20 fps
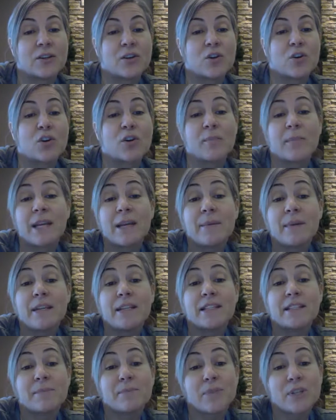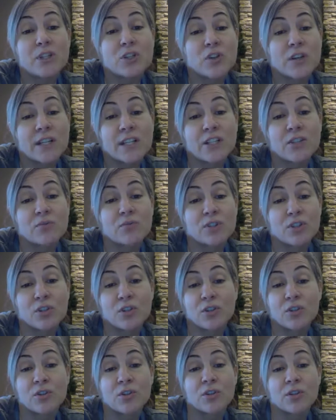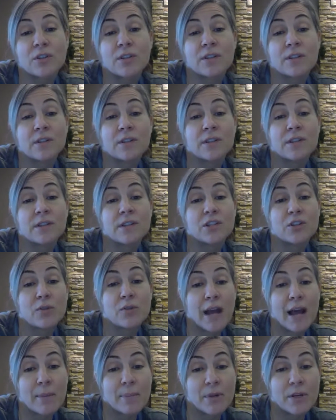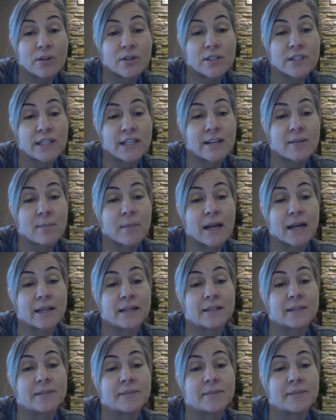or maybe simply trying to return to a happier state of mind.